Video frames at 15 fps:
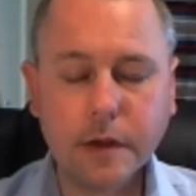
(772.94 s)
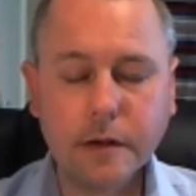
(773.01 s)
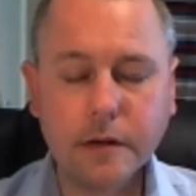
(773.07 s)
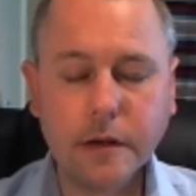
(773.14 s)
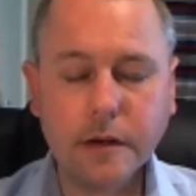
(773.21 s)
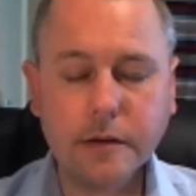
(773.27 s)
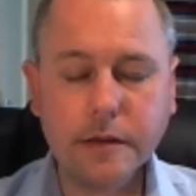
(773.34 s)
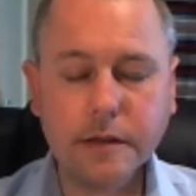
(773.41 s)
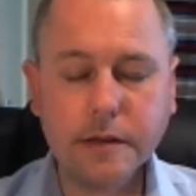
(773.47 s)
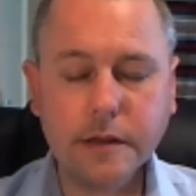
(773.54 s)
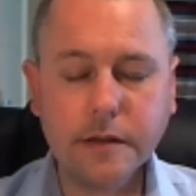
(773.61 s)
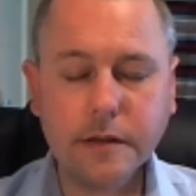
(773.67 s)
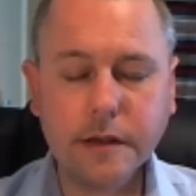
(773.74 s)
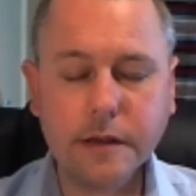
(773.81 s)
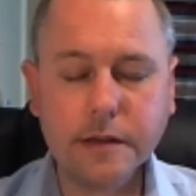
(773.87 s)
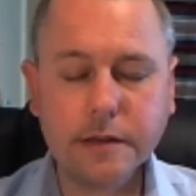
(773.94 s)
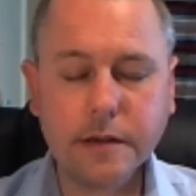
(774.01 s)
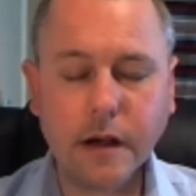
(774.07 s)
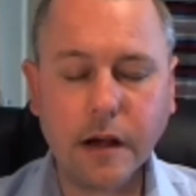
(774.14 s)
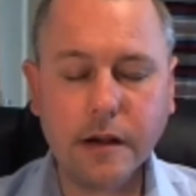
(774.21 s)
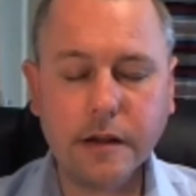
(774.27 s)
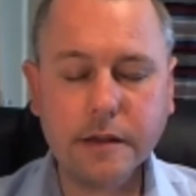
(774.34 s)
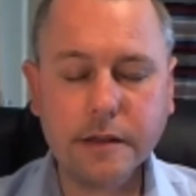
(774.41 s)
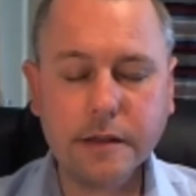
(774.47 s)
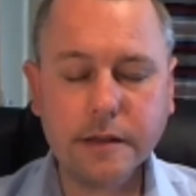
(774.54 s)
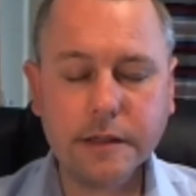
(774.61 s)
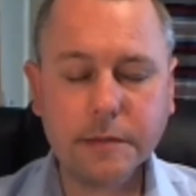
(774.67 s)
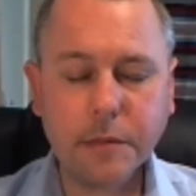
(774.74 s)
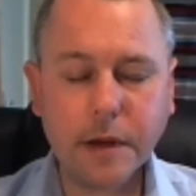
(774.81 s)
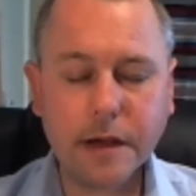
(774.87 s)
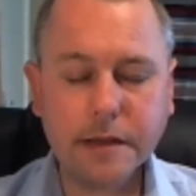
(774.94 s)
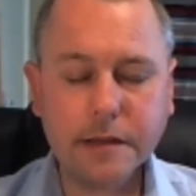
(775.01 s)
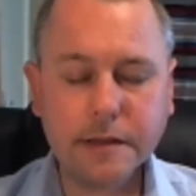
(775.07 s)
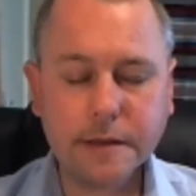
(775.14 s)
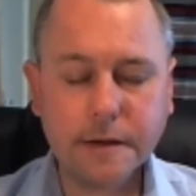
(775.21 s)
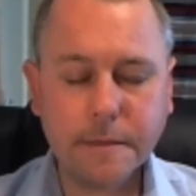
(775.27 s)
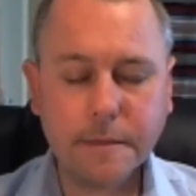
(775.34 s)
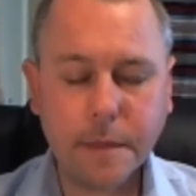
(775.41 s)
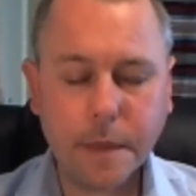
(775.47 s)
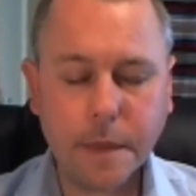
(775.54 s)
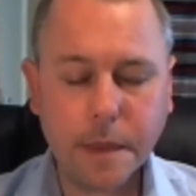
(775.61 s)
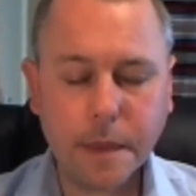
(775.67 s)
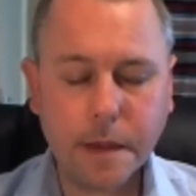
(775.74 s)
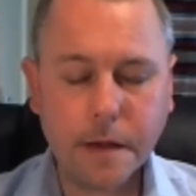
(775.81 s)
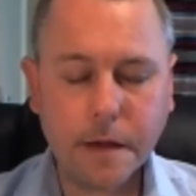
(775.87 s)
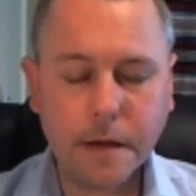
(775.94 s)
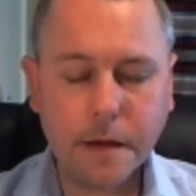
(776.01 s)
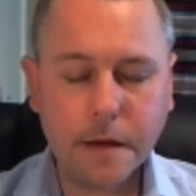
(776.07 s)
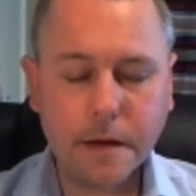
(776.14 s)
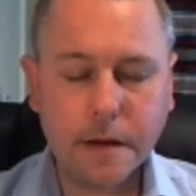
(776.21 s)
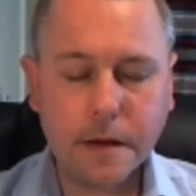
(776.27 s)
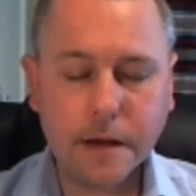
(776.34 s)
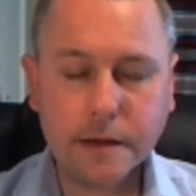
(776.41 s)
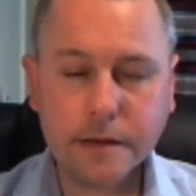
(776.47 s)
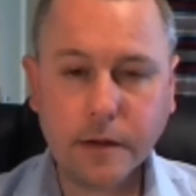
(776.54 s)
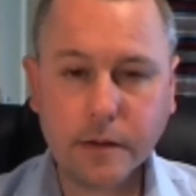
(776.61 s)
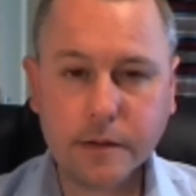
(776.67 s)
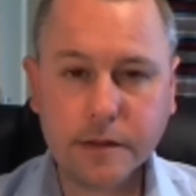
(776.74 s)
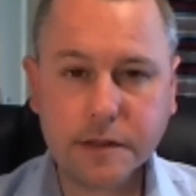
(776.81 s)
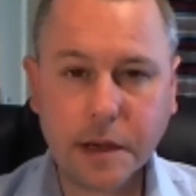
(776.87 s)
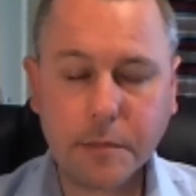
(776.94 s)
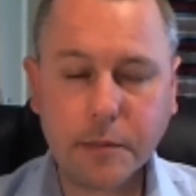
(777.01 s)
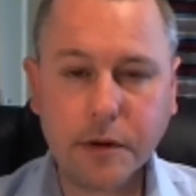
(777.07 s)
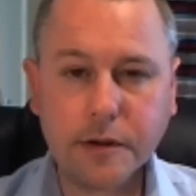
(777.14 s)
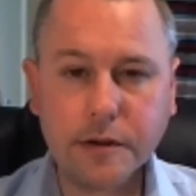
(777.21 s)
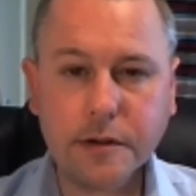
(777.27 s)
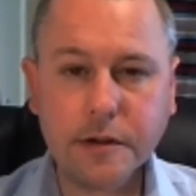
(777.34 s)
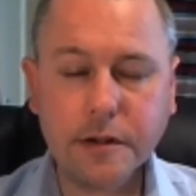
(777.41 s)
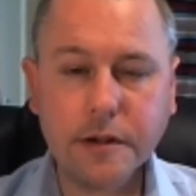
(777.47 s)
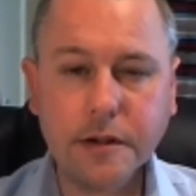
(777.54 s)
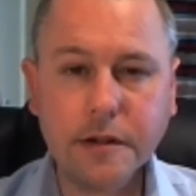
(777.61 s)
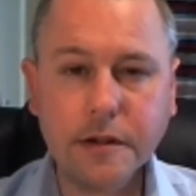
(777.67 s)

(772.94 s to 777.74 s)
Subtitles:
And notice that this silence and space is not separate